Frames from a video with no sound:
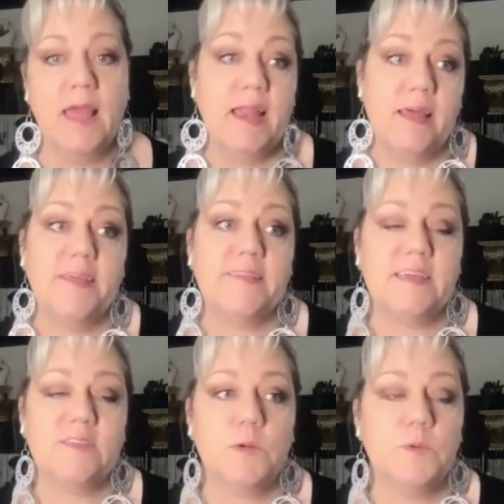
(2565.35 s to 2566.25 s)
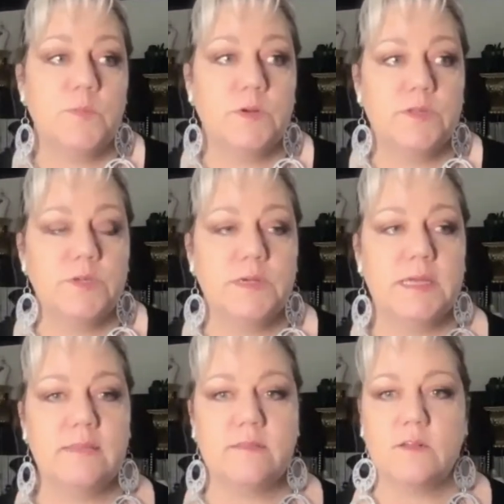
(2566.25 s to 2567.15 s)
And I think that's what we're
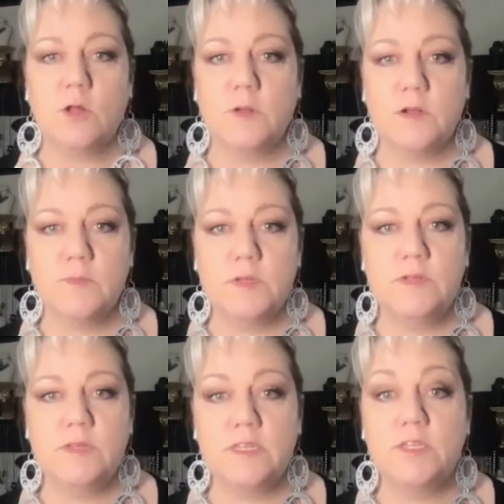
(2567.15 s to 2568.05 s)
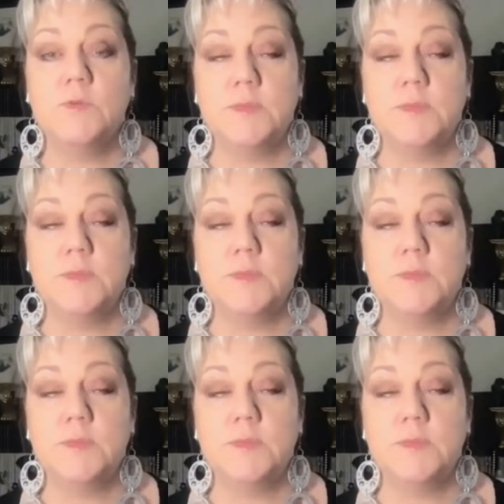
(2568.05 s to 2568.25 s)
doing as a global community too,